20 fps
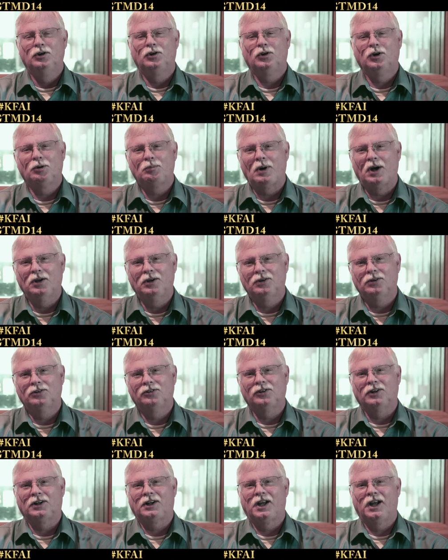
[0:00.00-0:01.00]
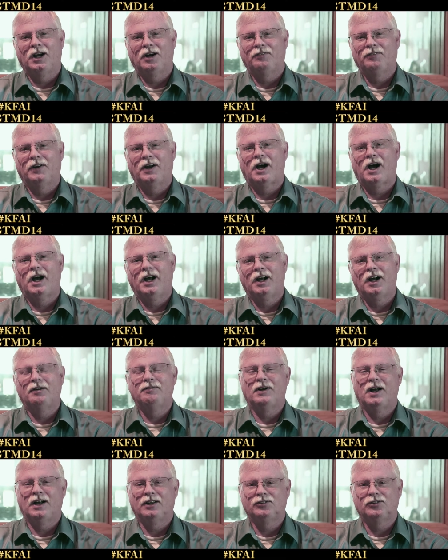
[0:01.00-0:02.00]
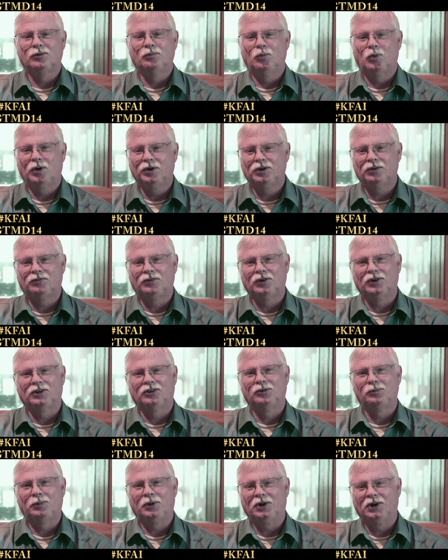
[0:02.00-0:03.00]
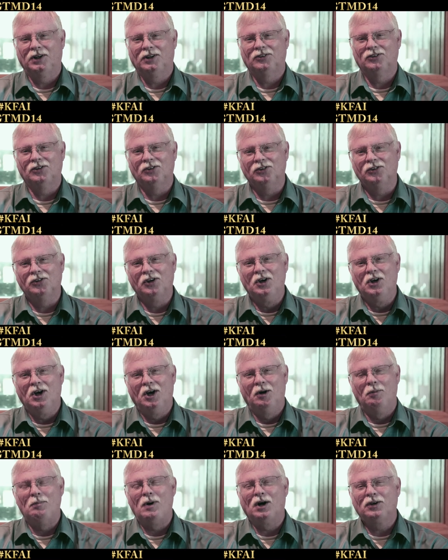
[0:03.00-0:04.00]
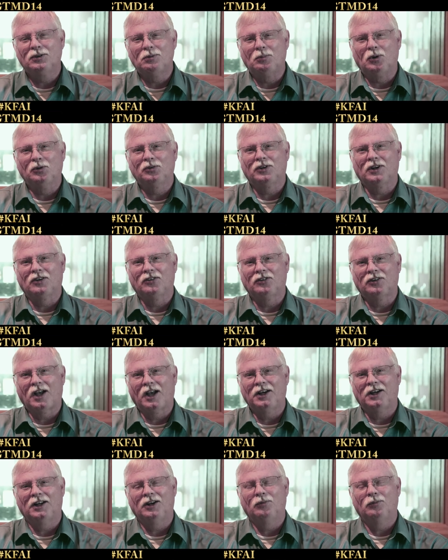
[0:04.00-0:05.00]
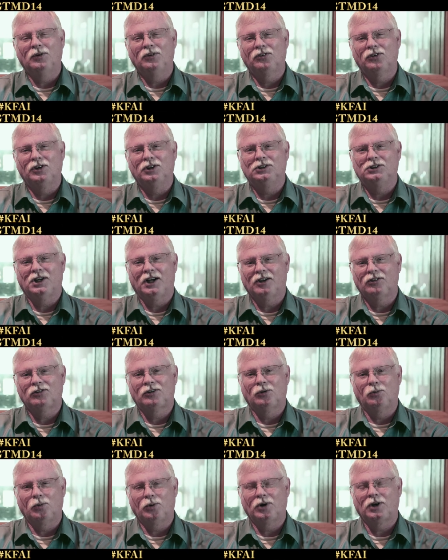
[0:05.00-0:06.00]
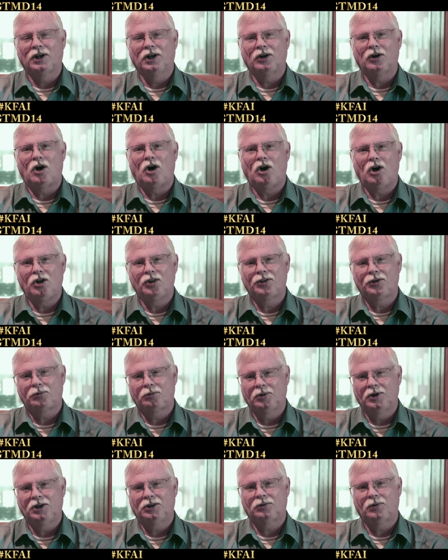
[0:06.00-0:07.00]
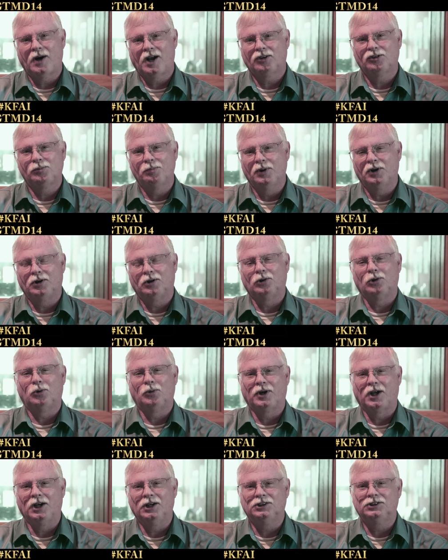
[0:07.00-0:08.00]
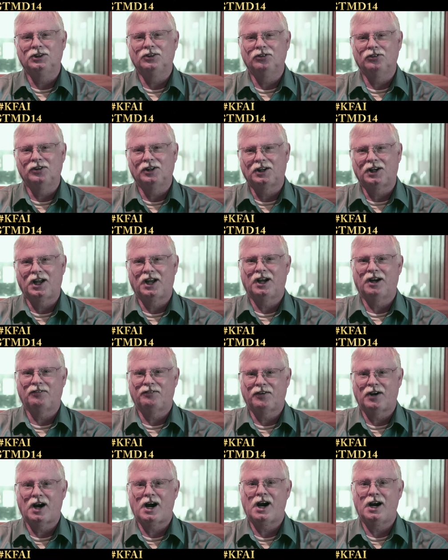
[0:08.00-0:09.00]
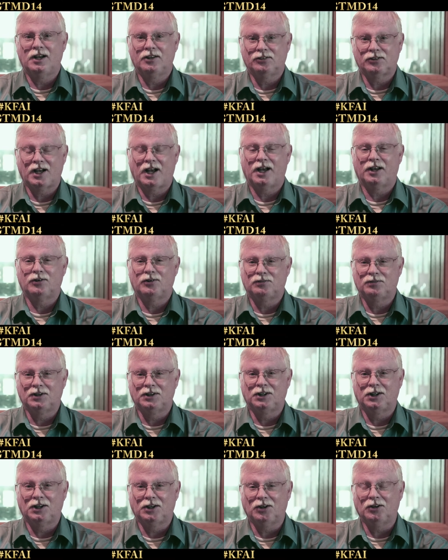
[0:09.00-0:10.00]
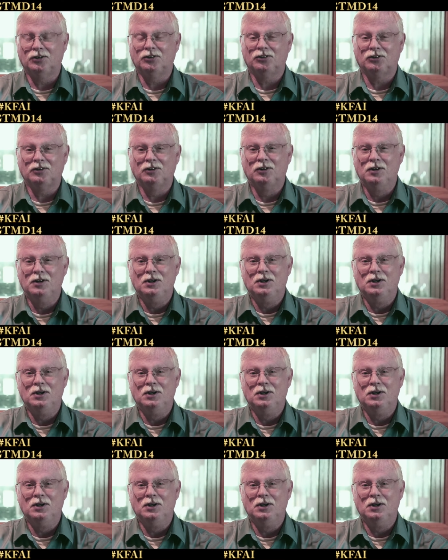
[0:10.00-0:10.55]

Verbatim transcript: During my years at KFAI, I've had some wonderful experiences. Among the most exciting was the chance to work at all three transmitter locations that KFAI has had over the years.